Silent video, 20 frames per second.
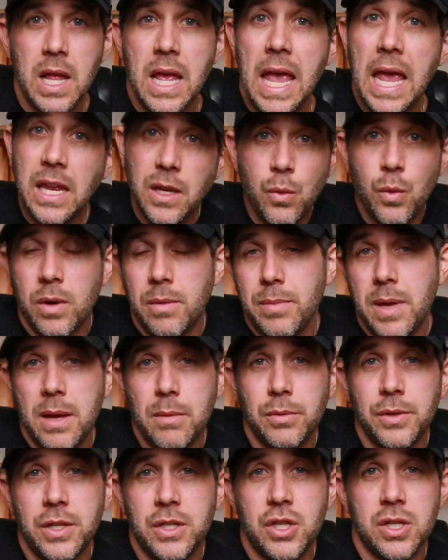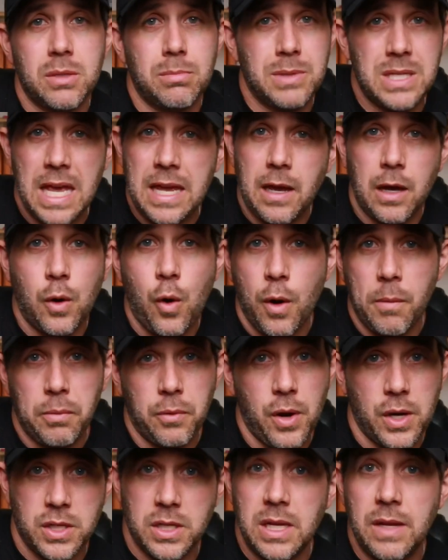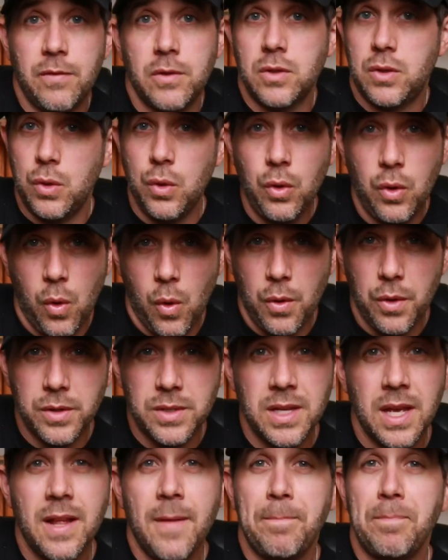And you want to be able to just take a chord progression, even 2 chords,